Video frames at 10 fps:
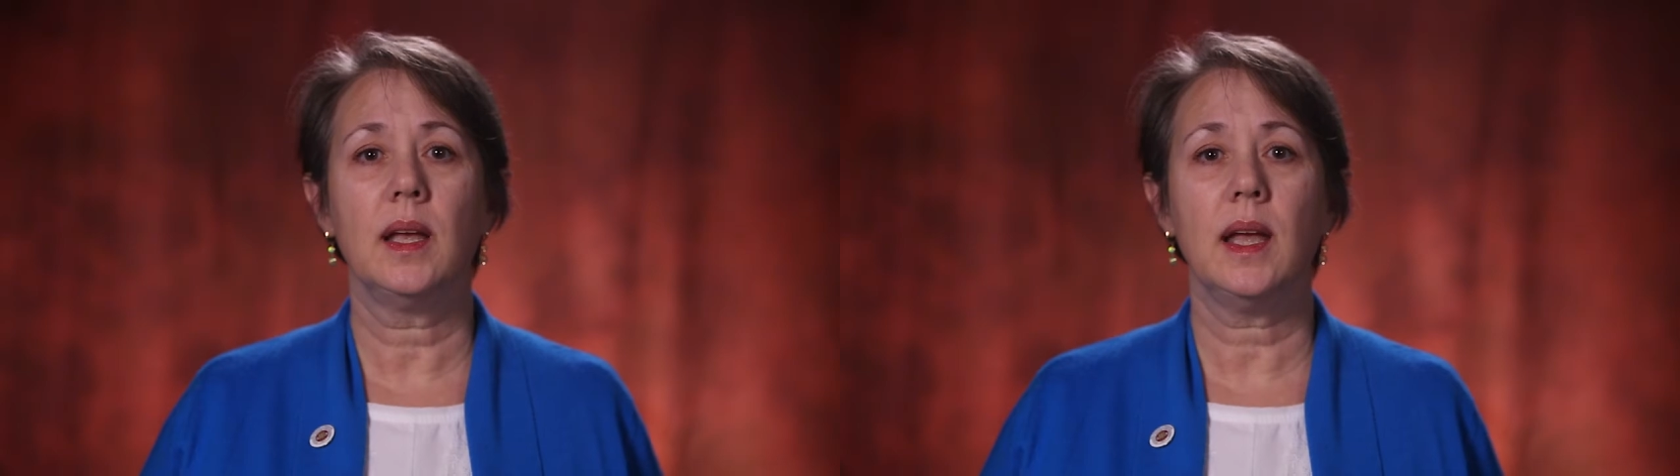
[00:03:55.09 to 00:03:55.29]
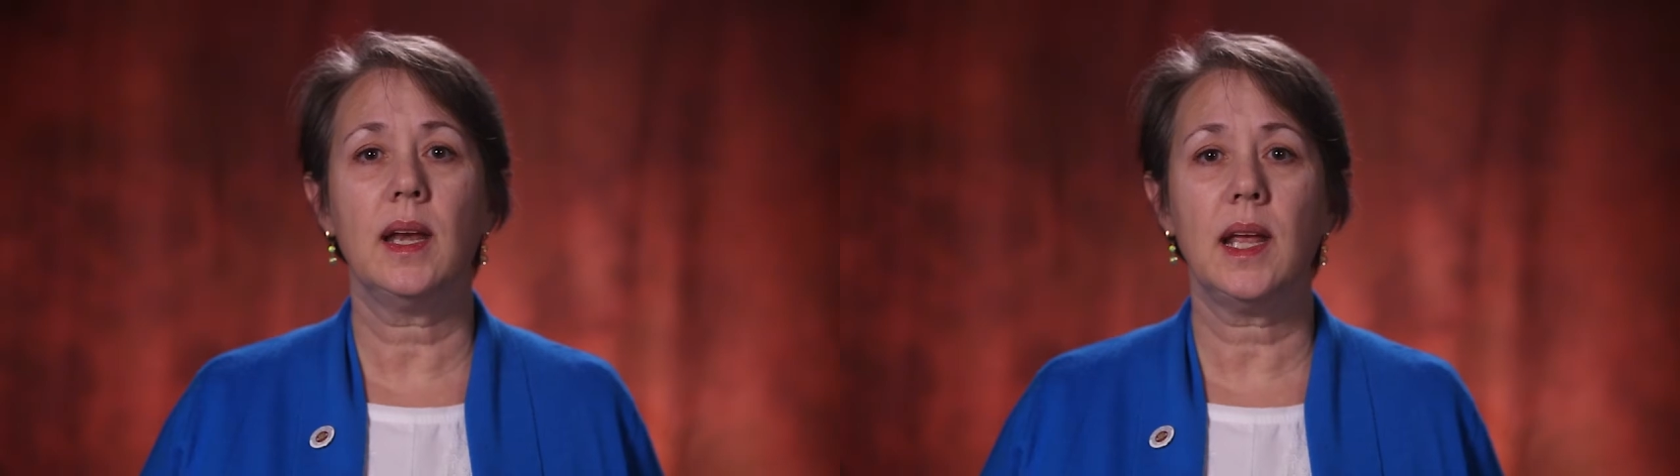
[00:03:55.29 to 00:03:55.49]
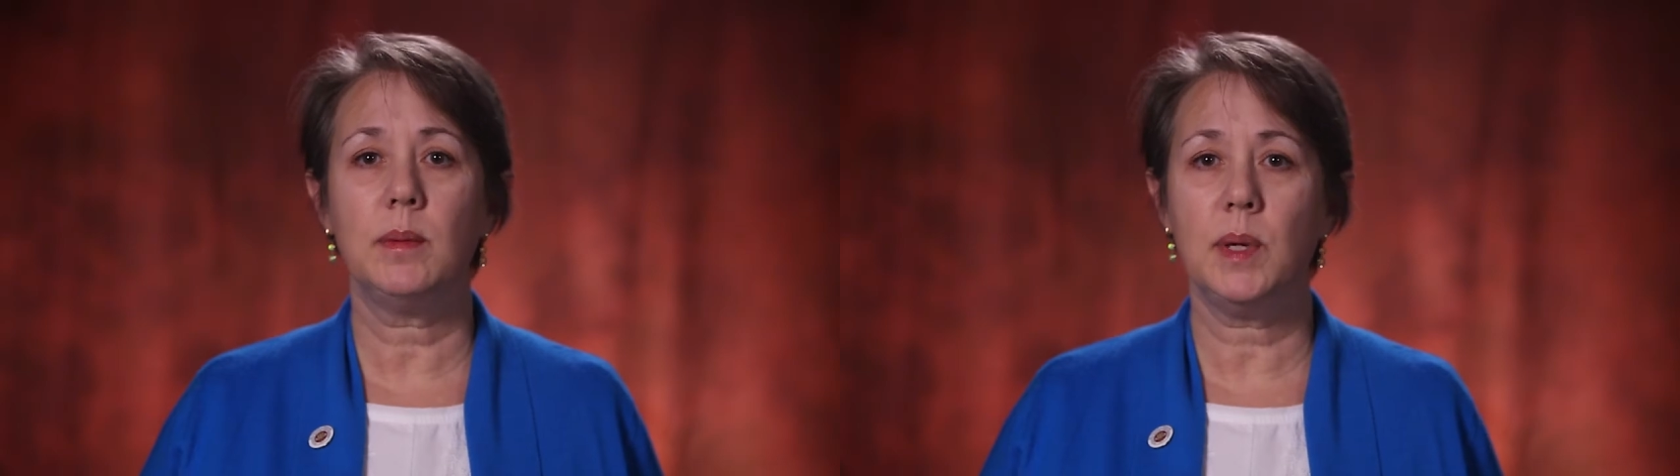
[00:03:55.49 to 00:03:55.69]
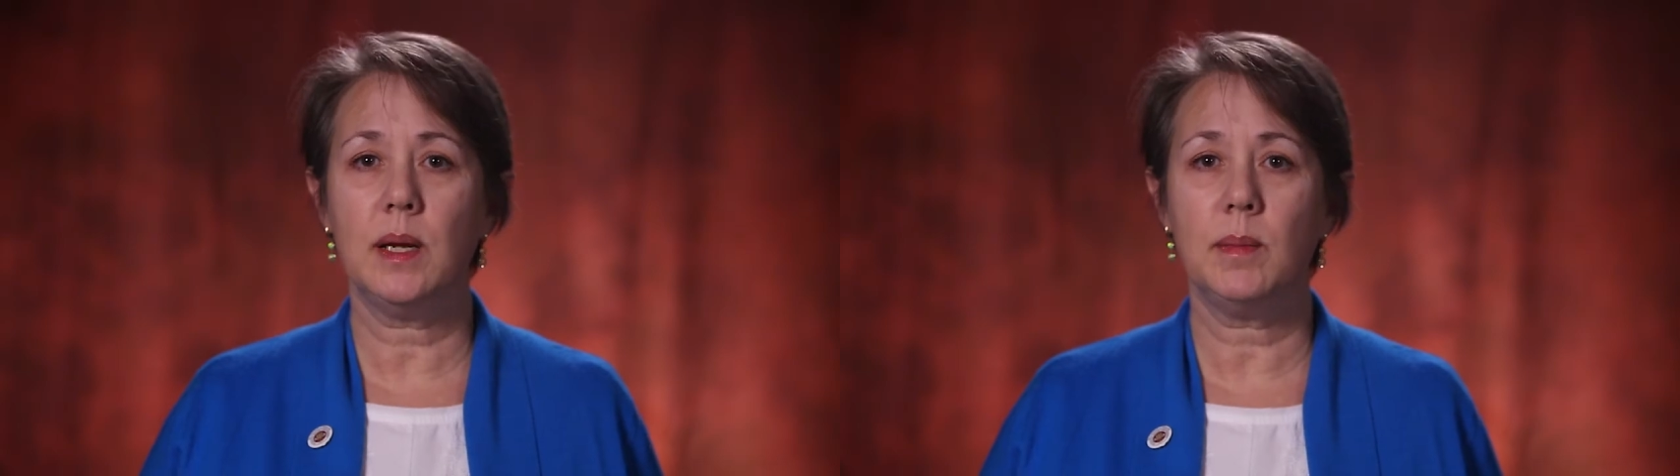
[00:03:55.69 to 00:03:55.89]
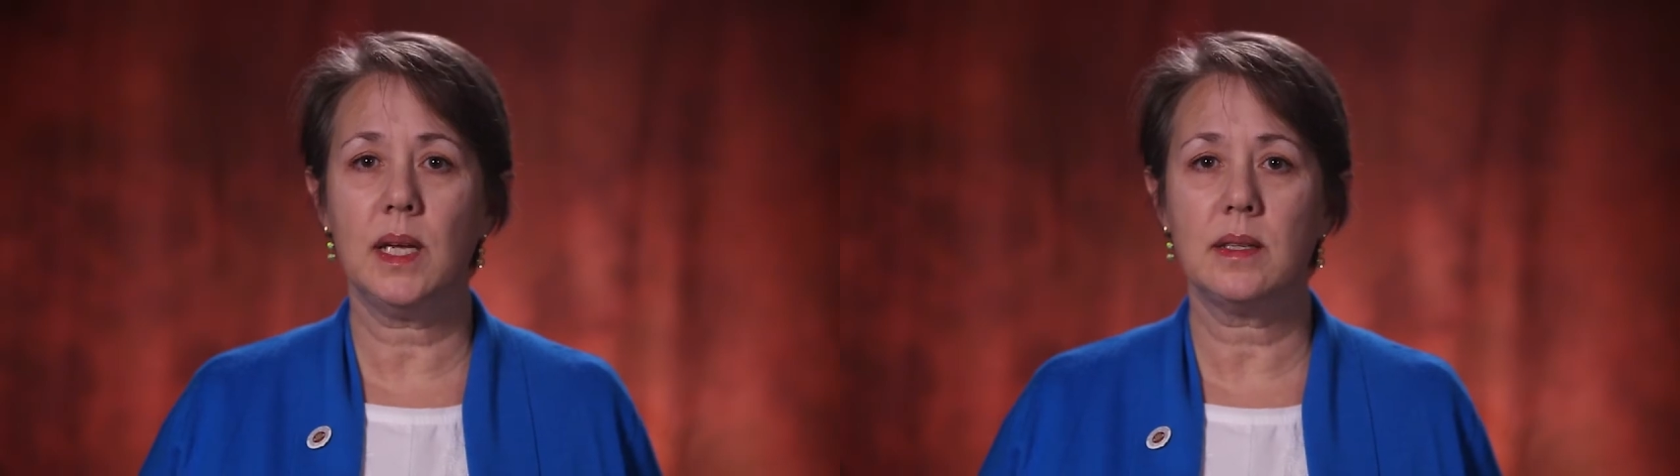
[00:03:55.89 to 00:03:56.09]
and
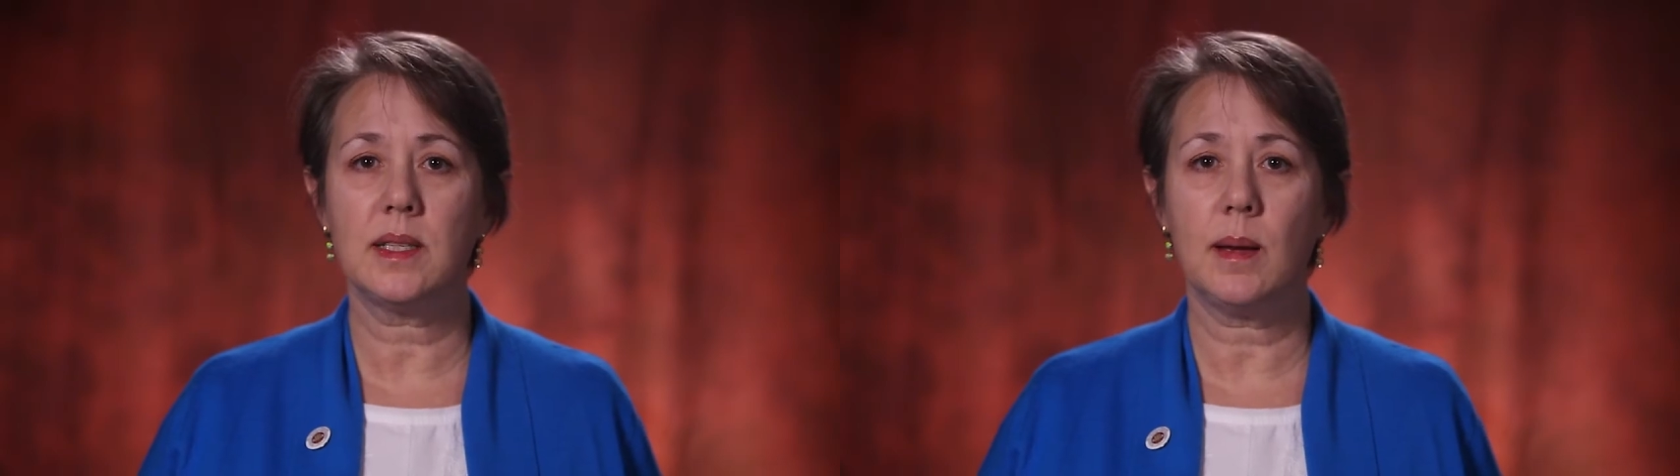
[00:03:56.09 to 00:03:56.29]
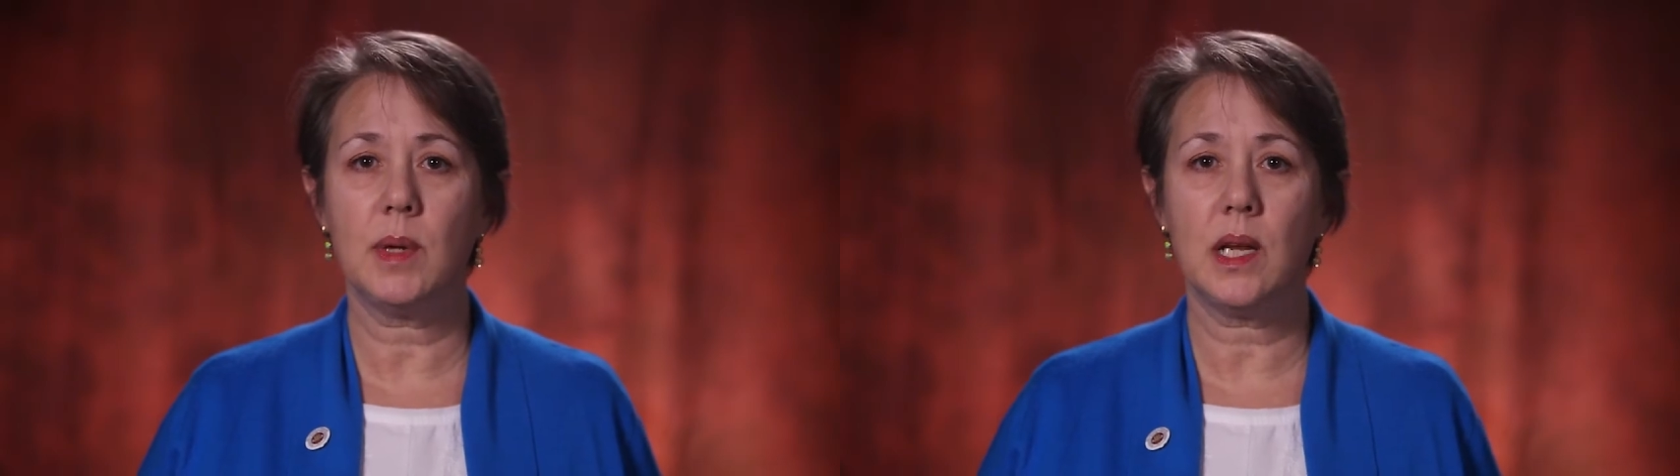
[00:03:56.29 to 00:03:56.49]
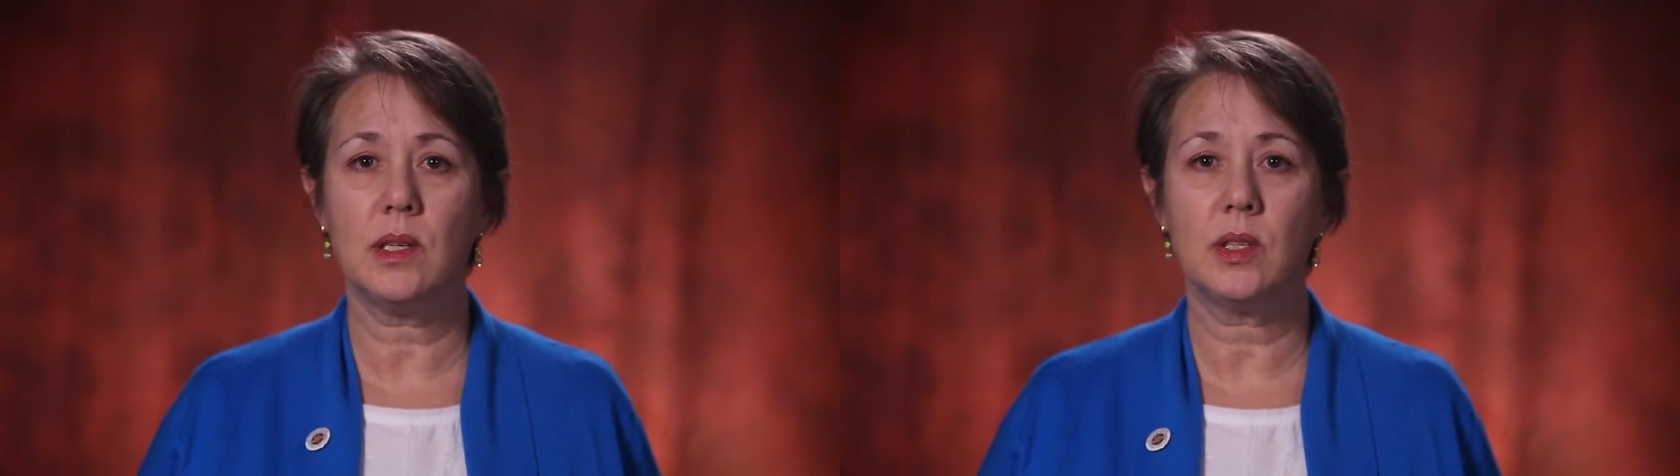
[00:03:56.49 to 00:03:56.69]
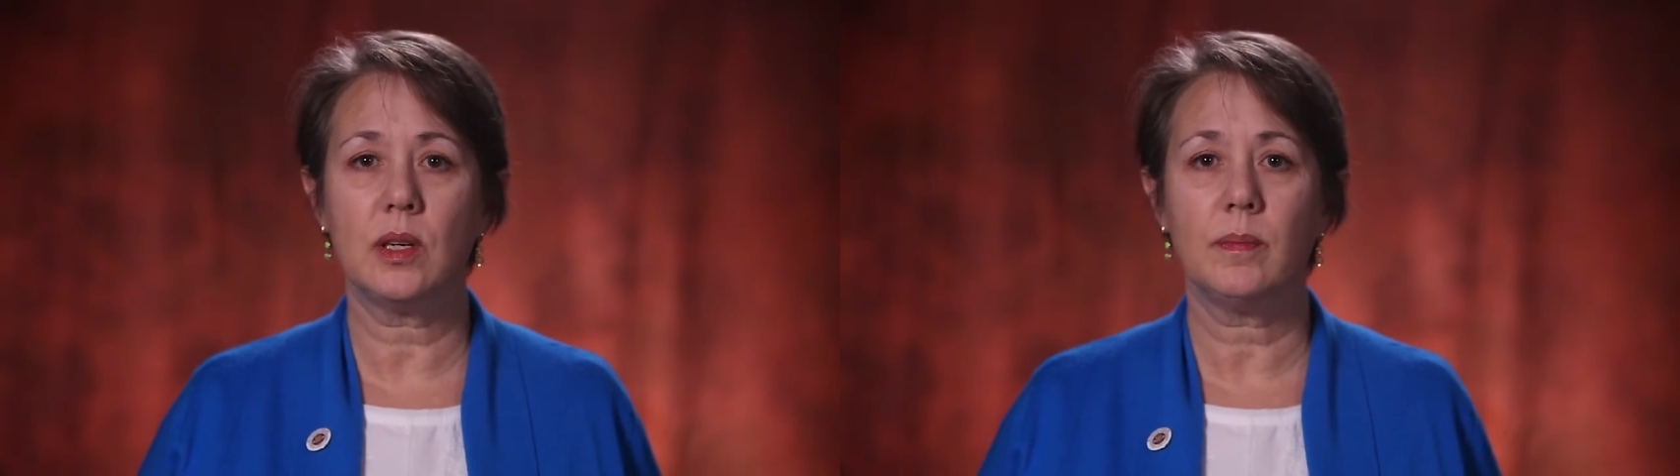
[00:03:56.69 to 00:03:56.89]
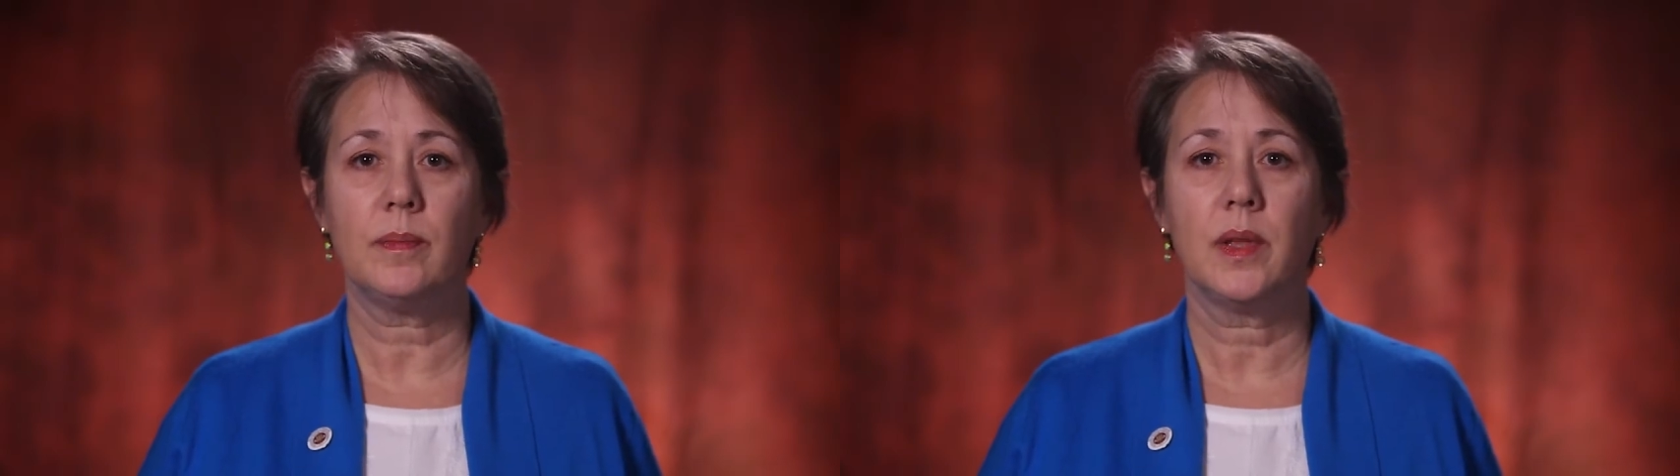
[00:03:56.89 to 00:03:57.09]
NBME
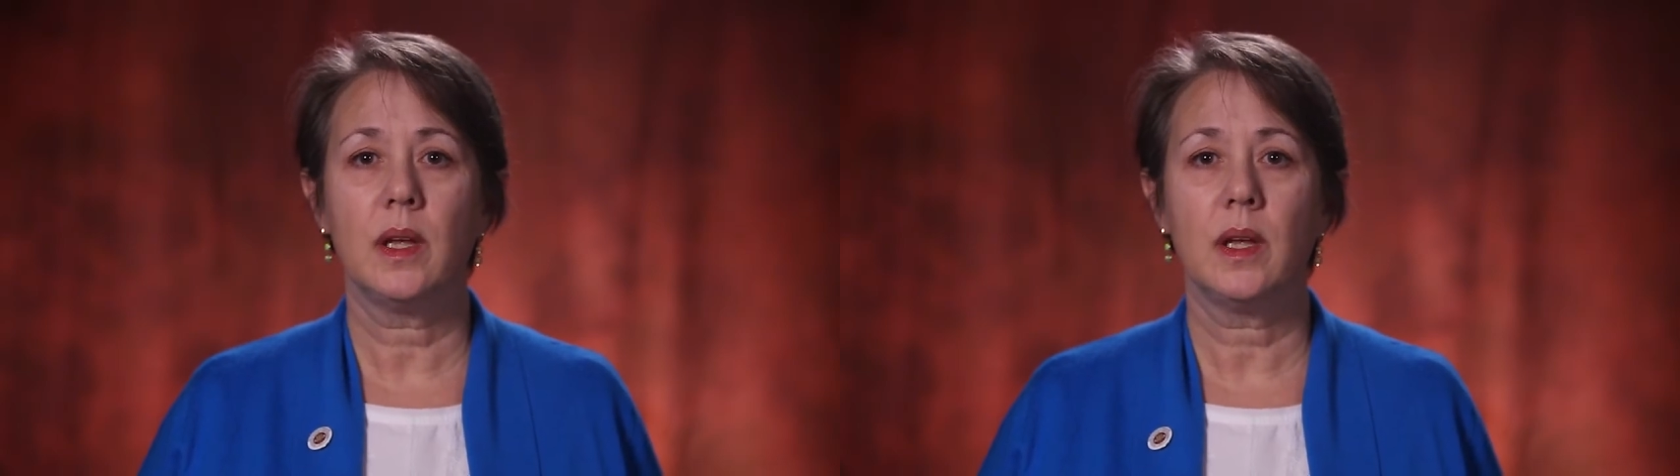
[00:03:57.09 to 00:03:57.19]
examination.